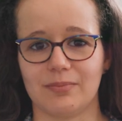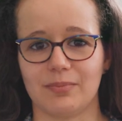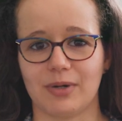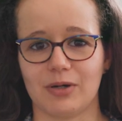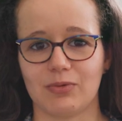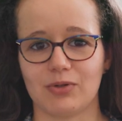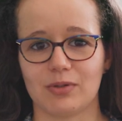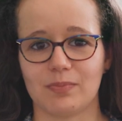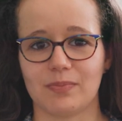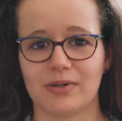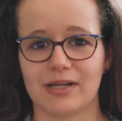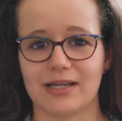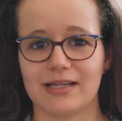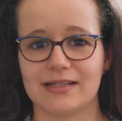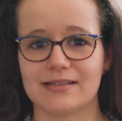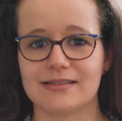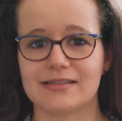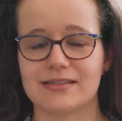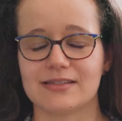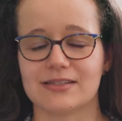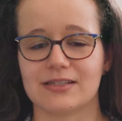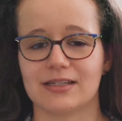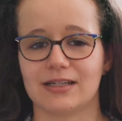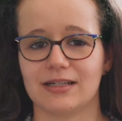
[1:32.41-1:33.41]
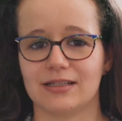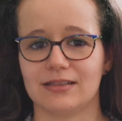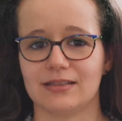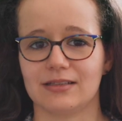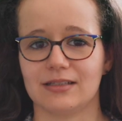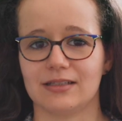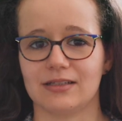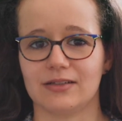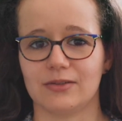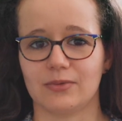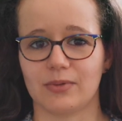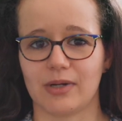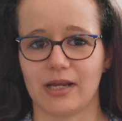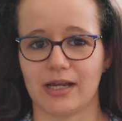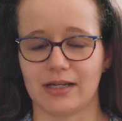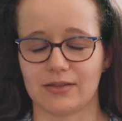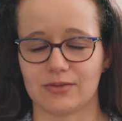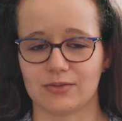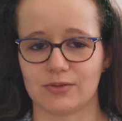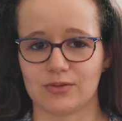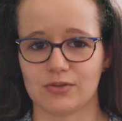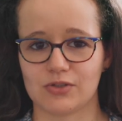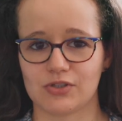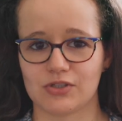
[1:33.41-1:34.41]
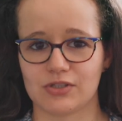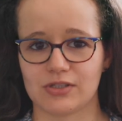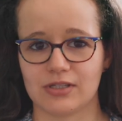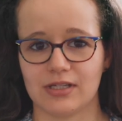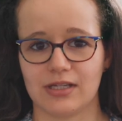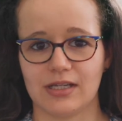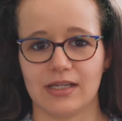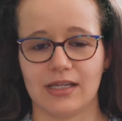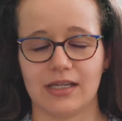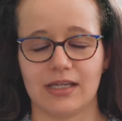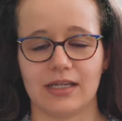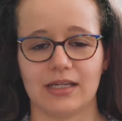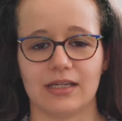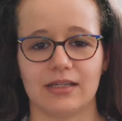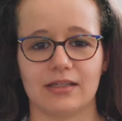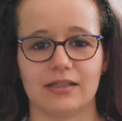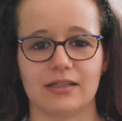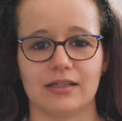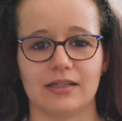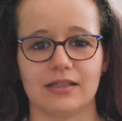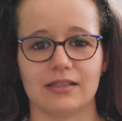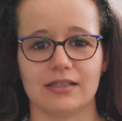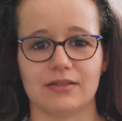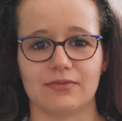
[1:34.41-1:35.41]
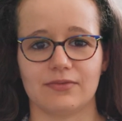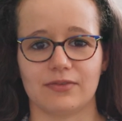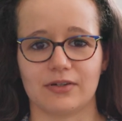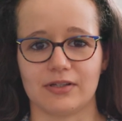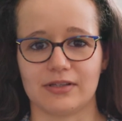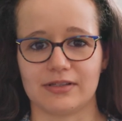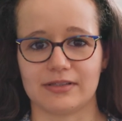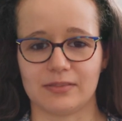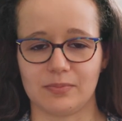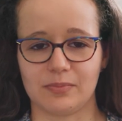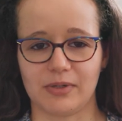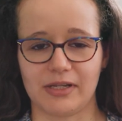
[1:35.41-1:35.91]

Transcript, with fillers: power plants and uh, reactors in uh, different